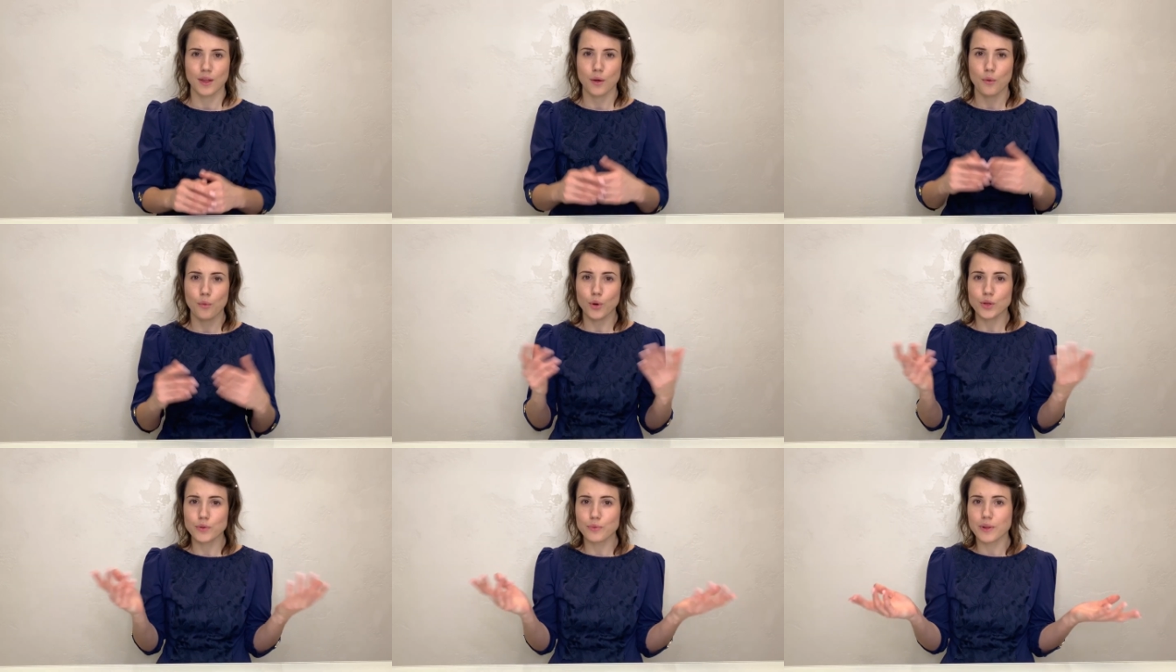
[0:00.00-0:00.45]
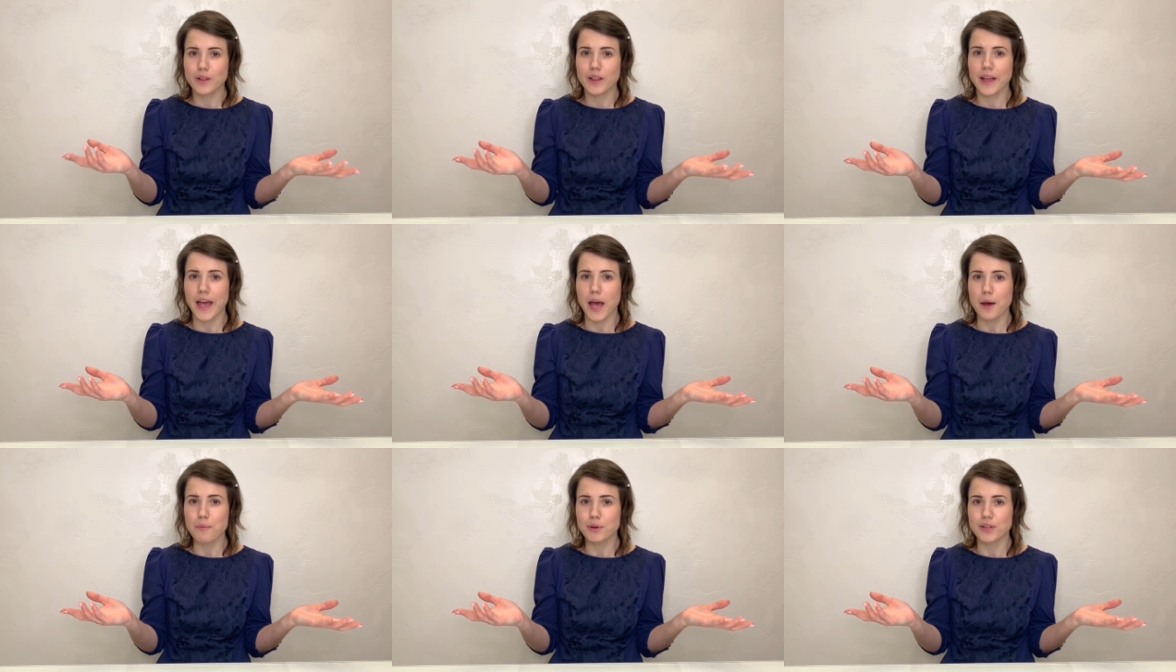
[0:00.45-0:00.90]
What will
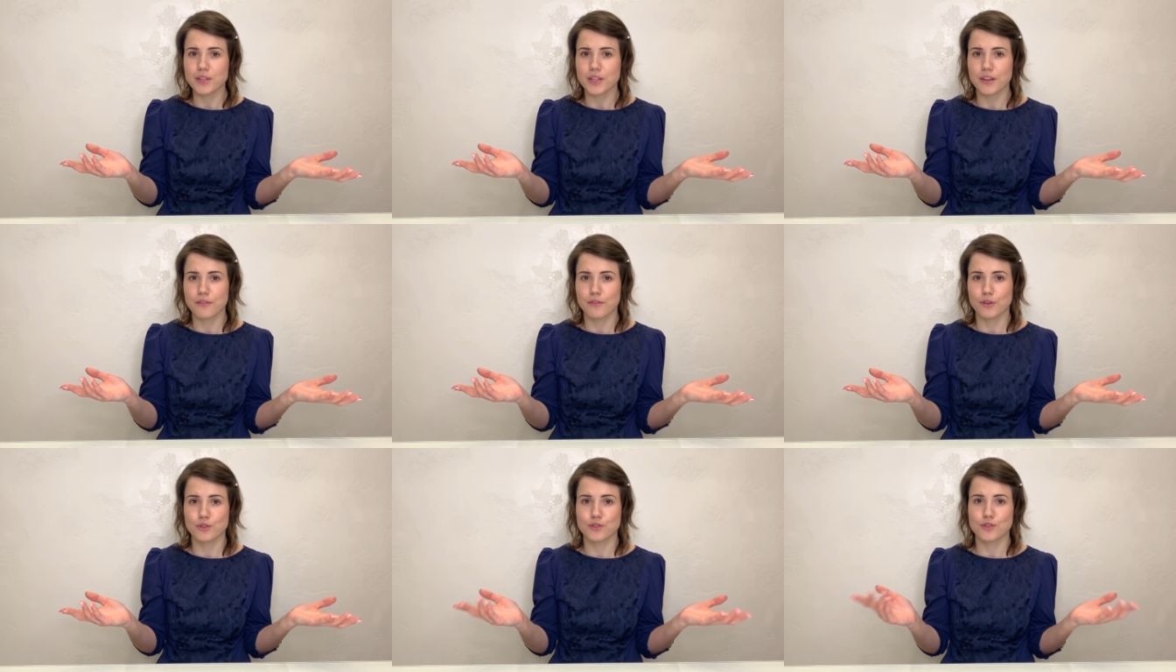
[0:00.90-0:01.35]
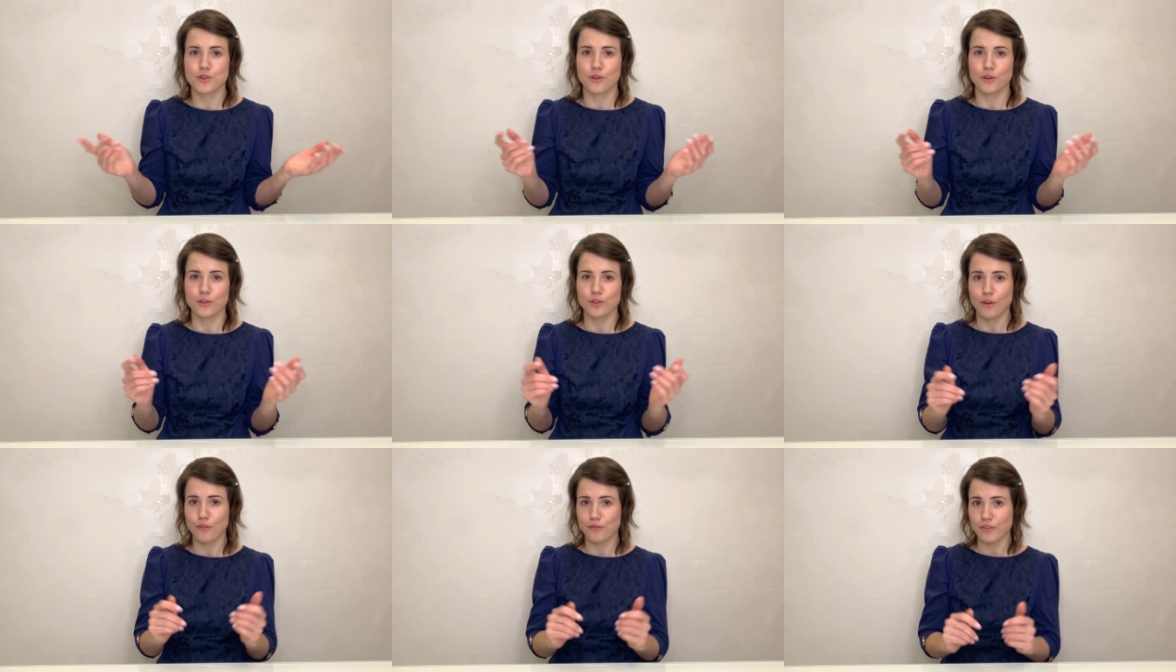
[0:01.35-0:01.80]
happen if you
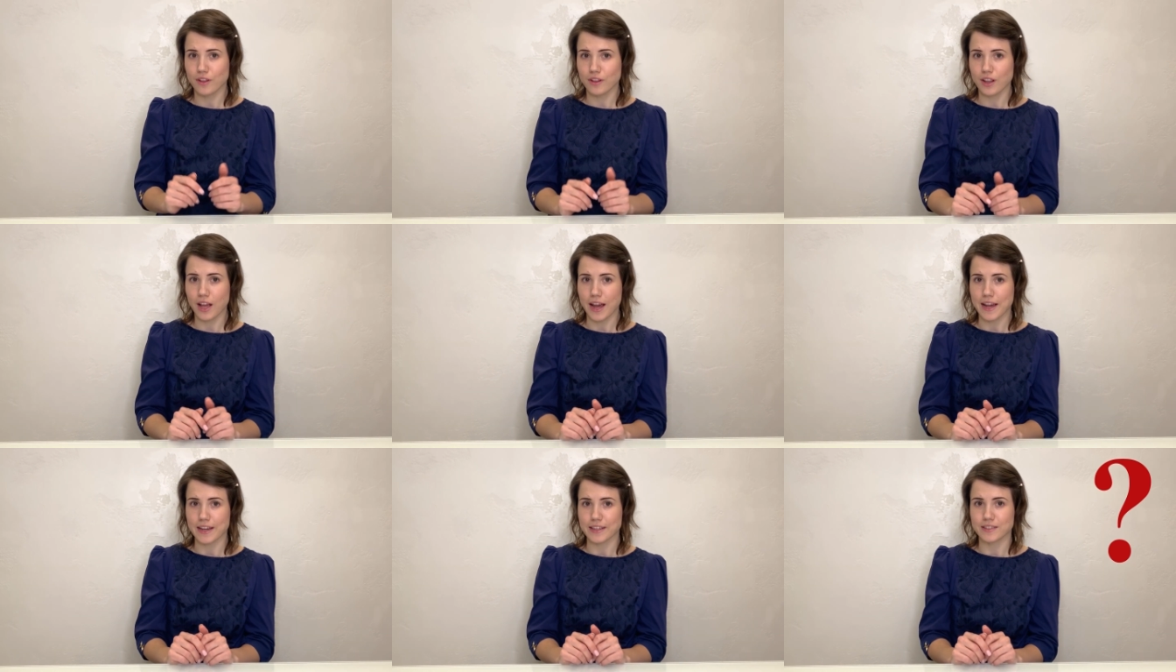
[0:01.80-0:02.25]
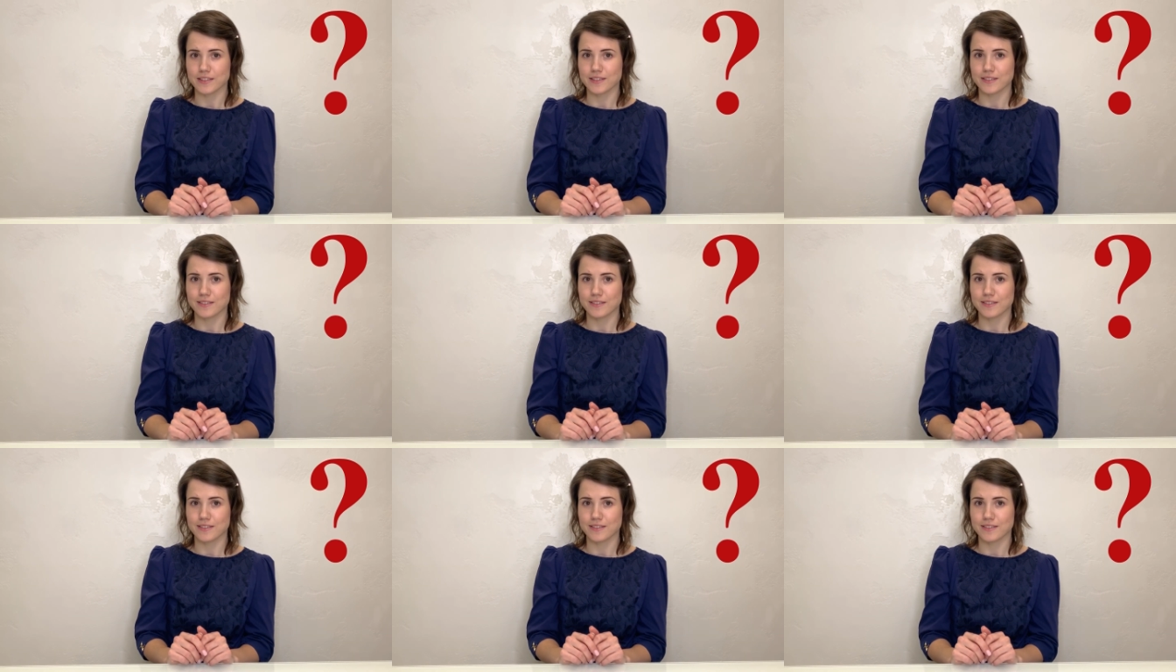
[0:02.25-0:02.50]
turn off the light?